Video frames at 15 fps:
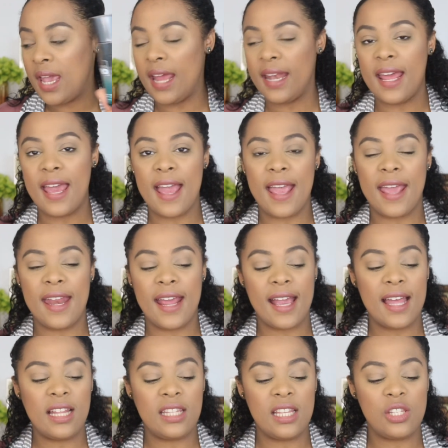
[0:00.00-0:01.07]
and I, and I
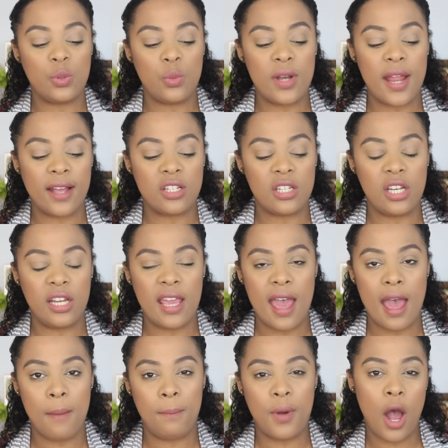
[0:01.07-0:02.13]
got this one actually
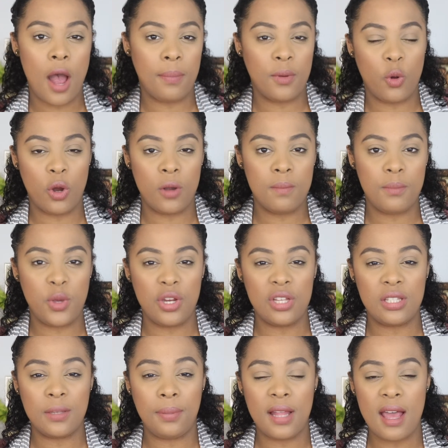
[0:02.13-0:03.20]
at Popcorn Beauty
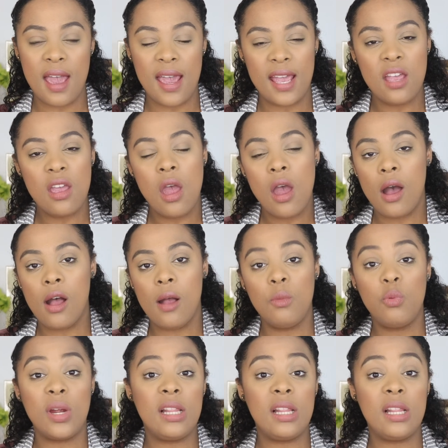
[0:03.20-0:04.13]
Supply um,